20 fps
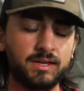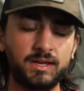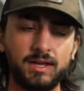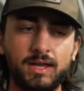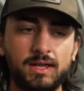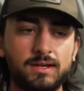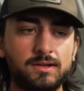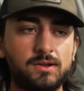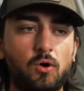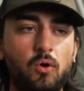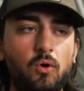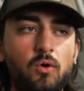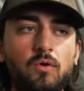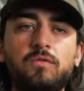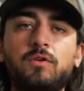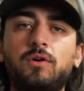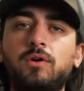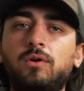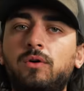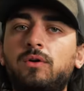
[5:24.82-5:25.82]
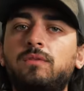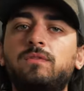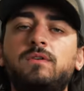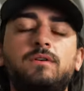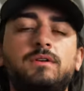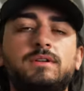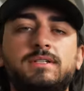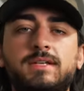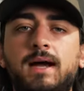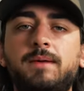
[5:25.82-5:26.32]
And over
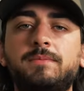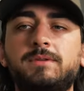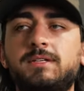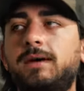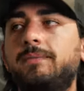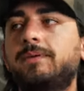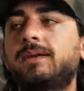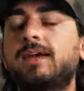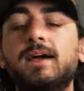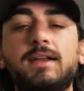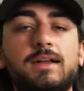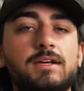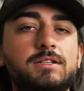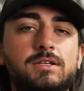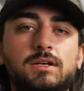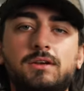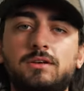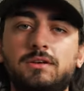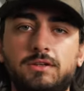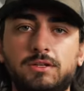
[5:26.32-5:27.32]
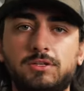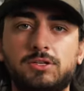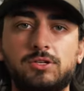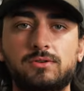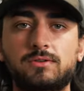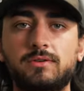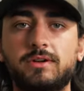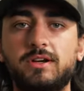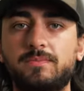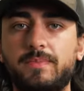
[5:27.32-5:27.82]
and time again, it's gonna
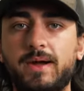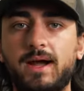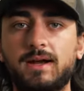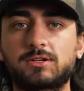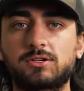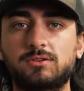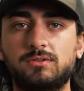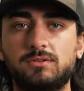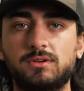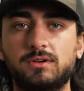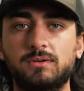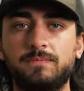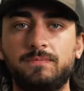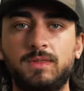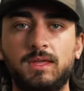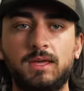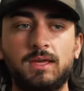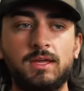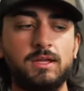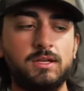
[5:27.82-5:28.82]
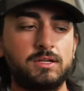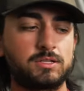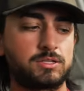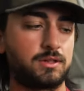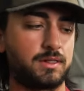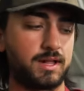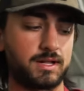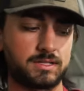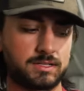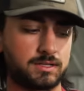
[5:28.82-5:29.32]
destroy your back shoulder.
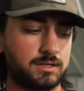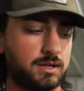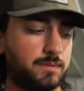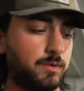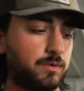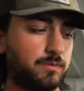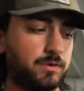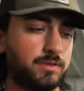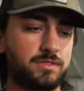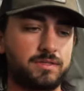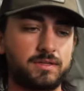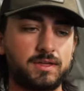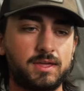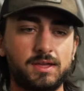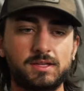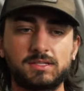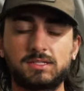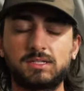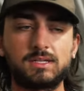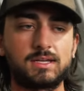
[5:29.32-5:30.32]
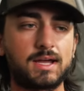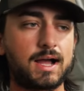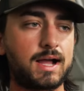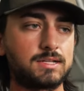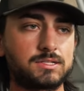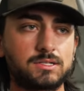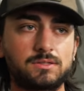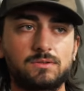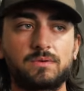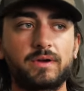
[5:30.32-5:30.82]
So that's the number one thing. You see
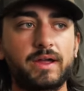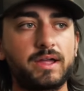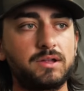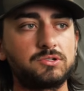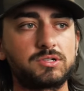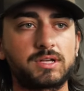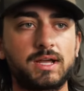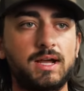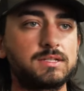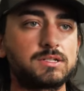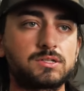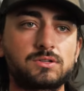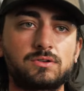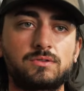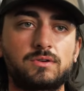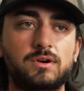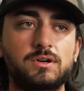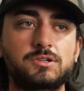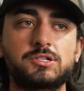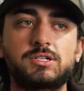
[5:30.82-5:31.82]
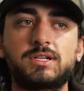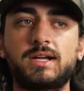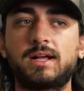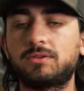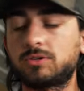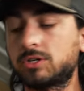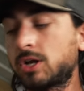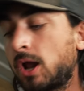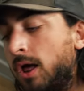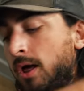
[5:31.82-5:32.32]
guys in the range, guys at Total Archery
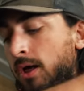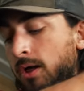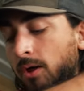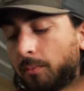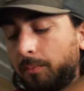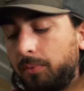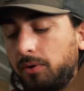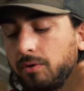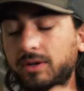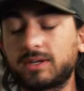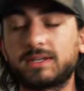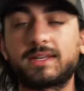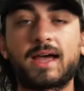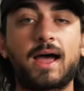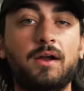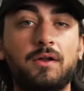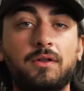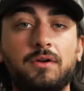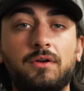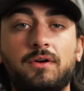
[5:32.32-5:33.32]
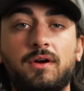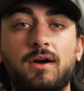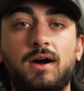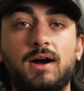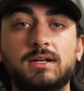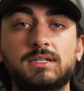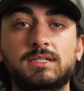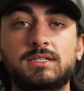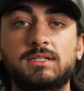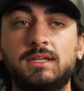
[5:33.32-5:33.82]
Challenge, pulling down and
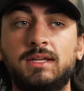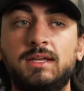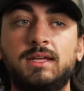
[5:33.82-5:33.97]
across.